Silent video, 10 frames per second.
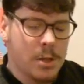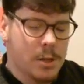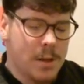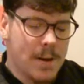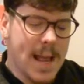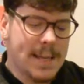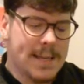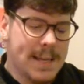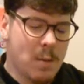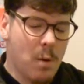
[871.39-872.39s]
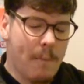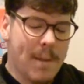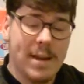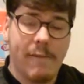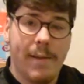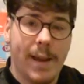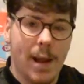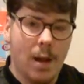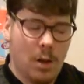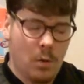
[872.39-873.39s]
So let's see what minifigure